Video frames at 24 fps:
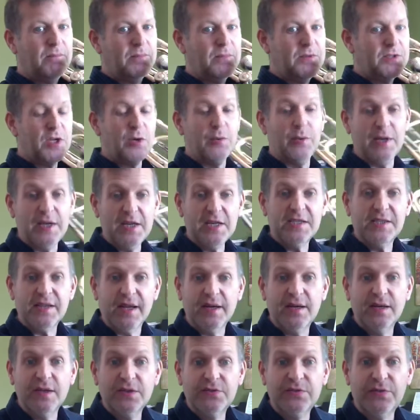So
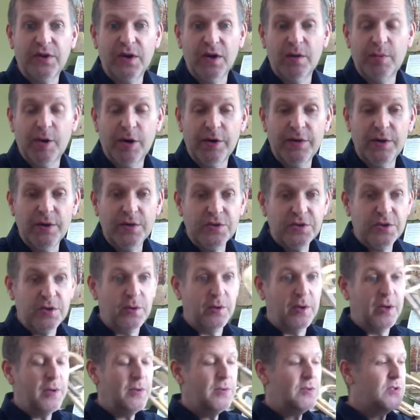EastEnders followed by those 2
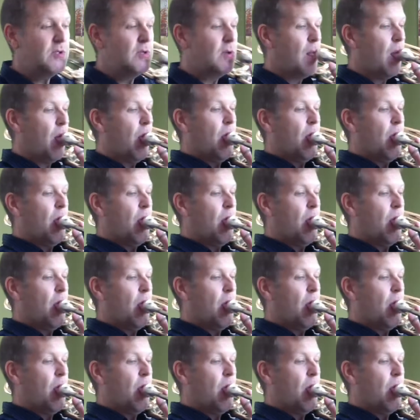notes